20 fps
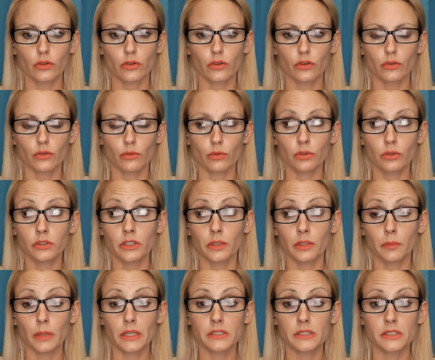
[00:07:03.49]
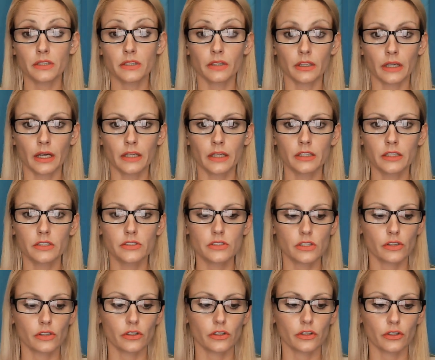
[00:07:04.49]
really amazing that I
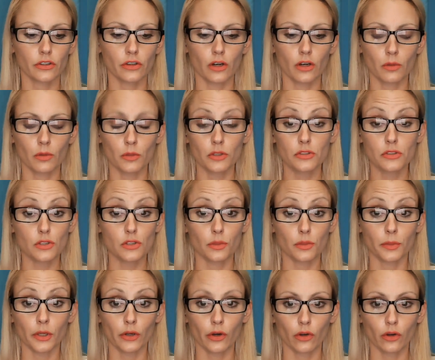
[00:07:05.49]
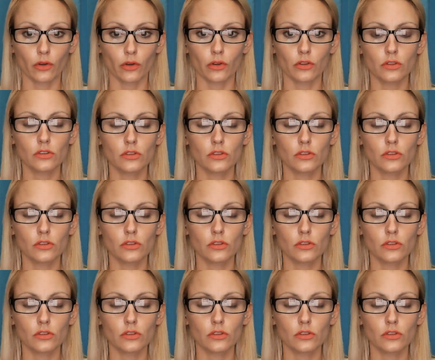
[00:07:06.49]
consider almost a miracle.